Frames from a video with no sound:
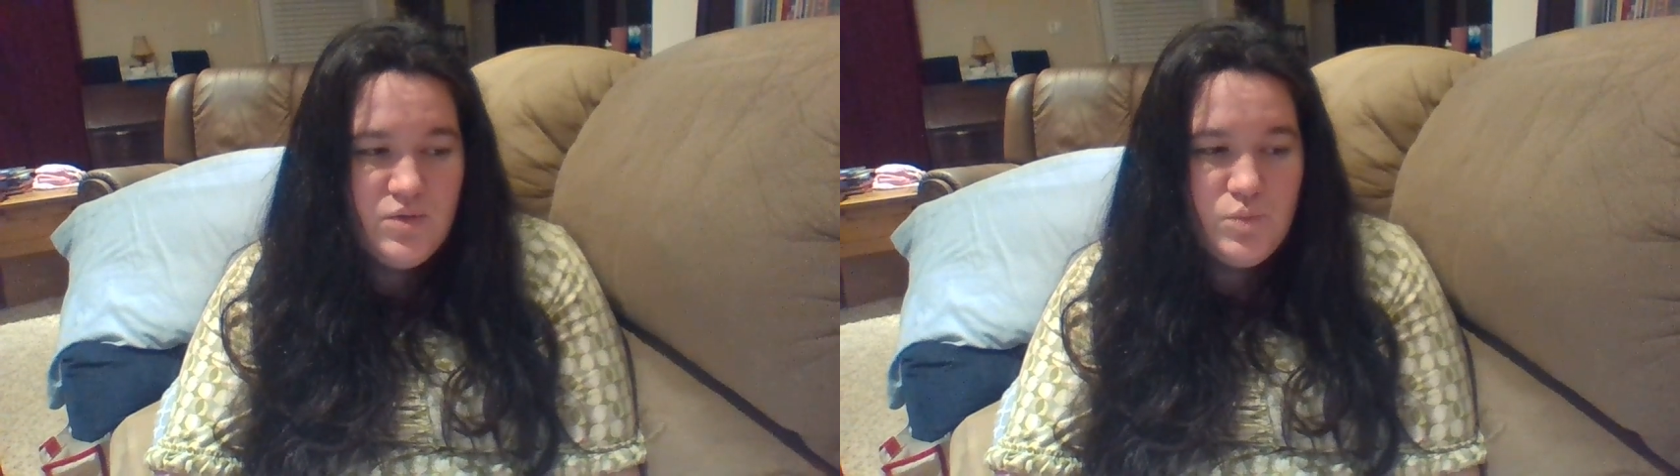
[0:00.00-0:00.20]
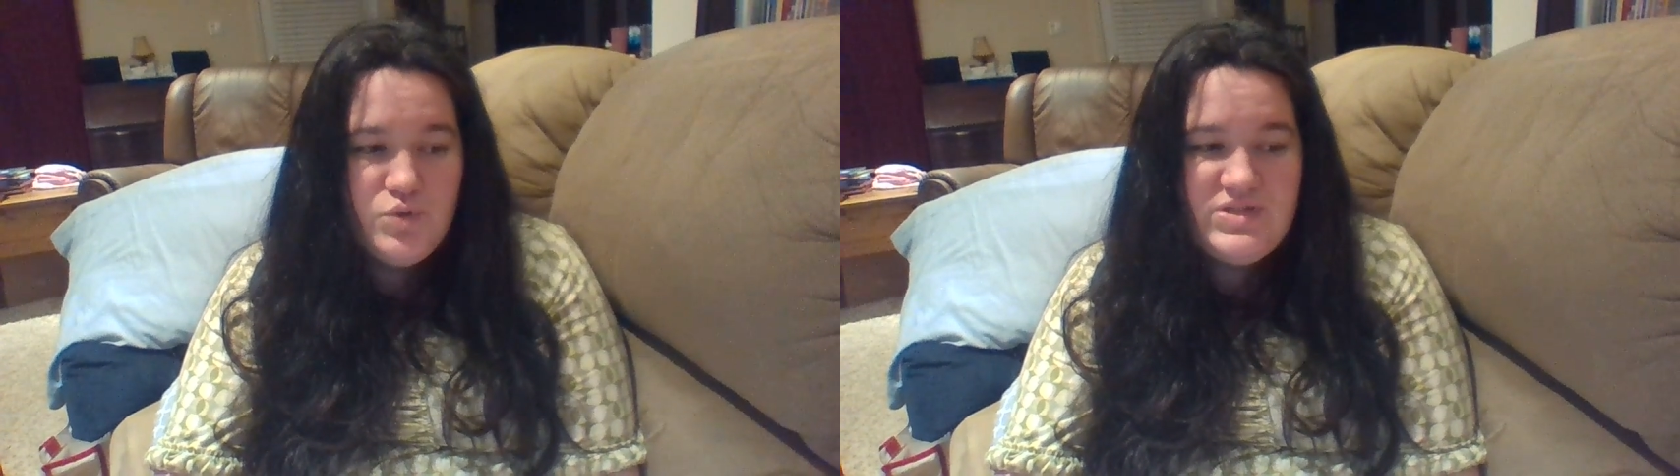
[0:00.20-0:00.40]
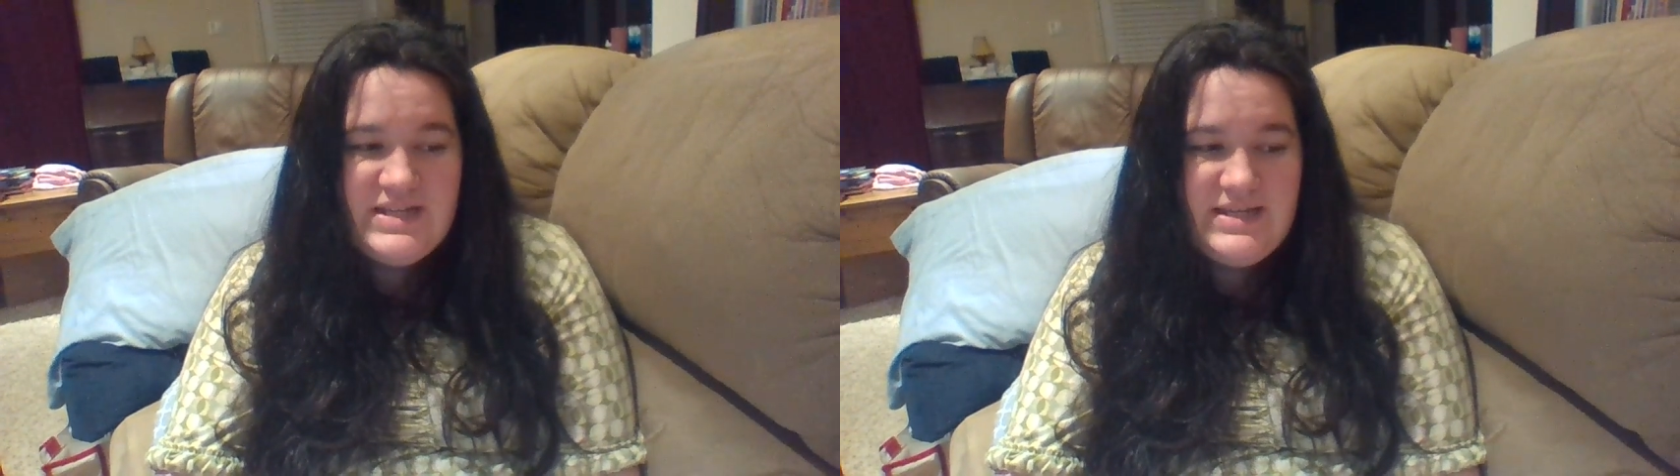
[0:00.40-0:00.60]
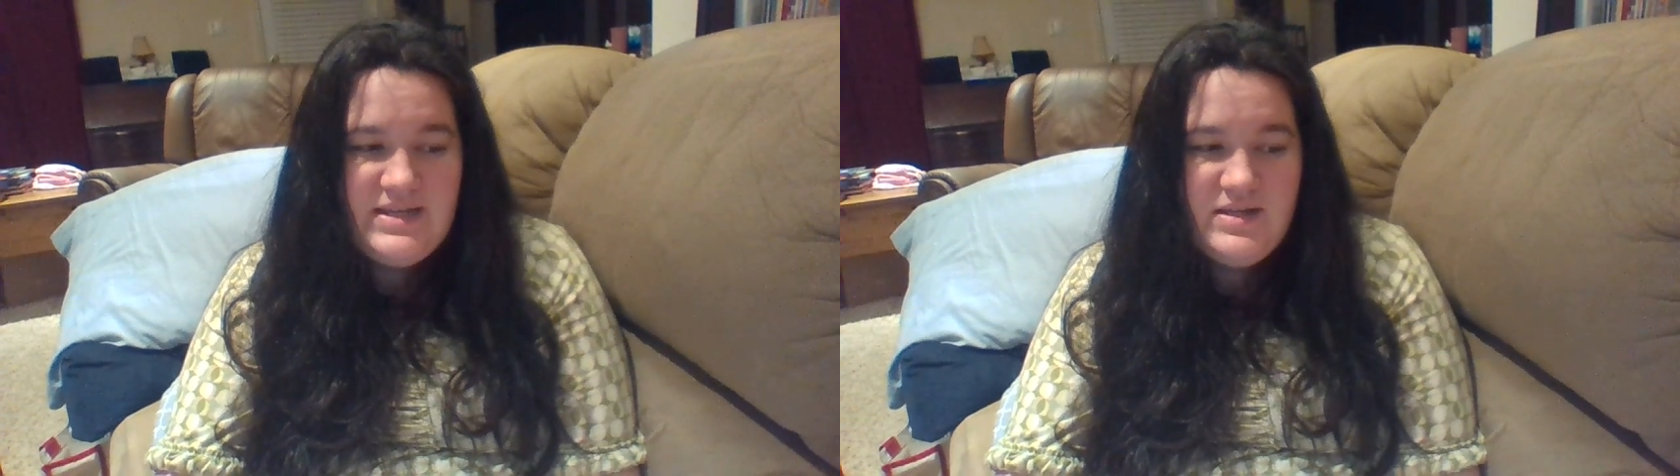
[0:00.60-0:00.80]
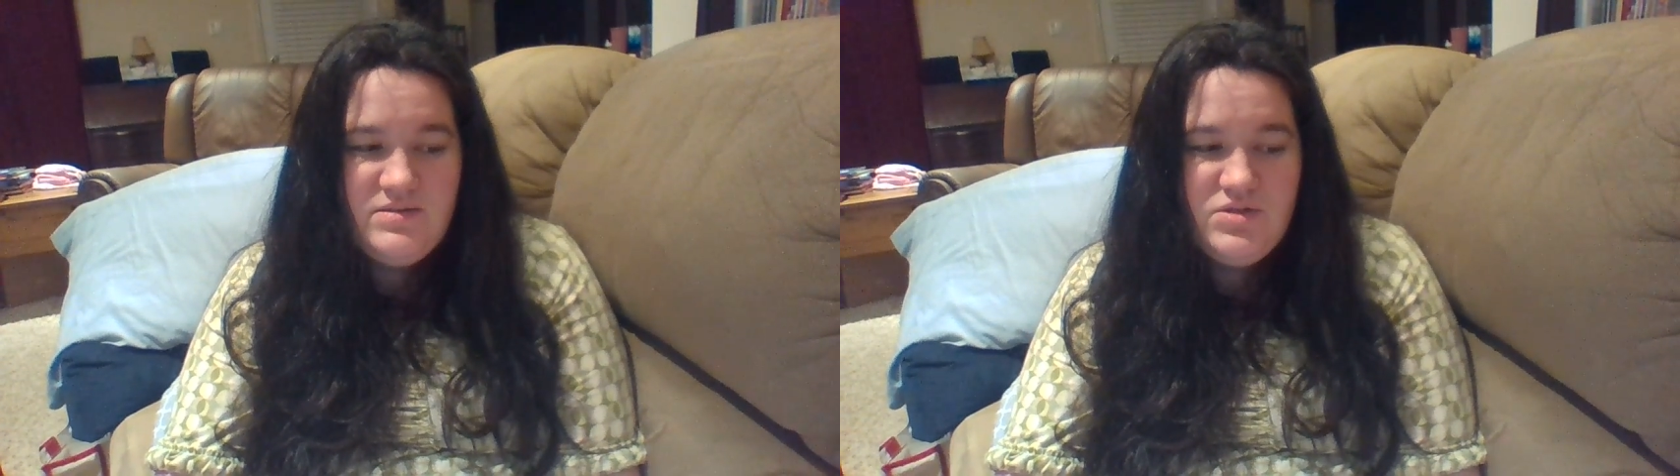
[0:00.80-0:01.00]

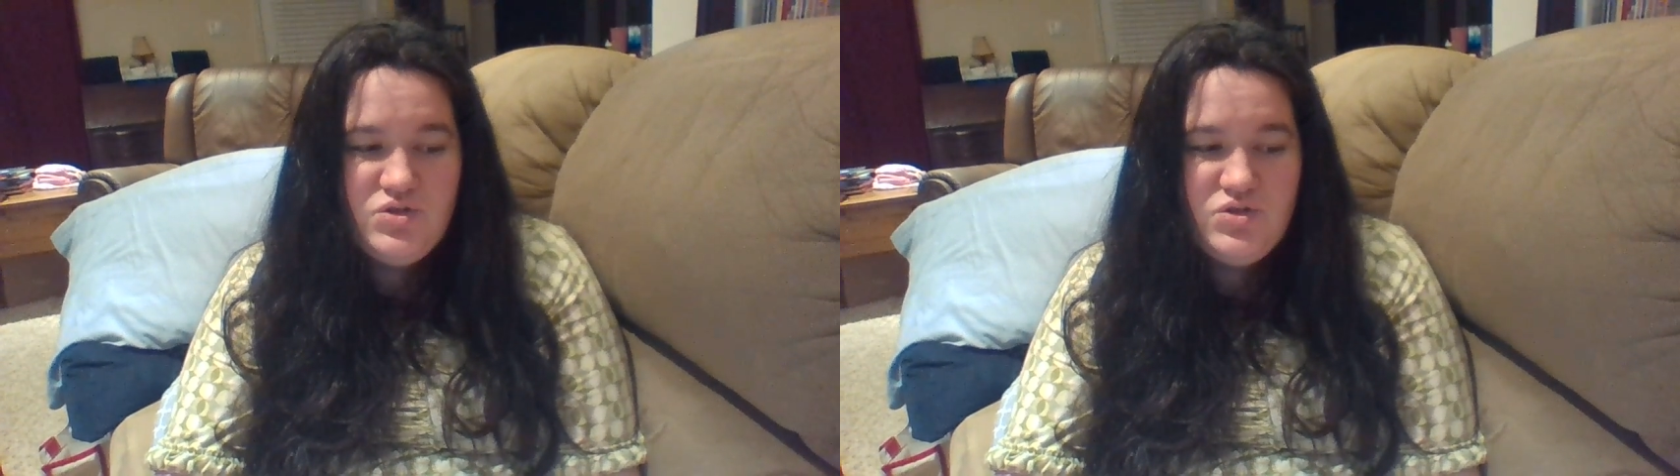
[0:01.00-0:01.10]
routine.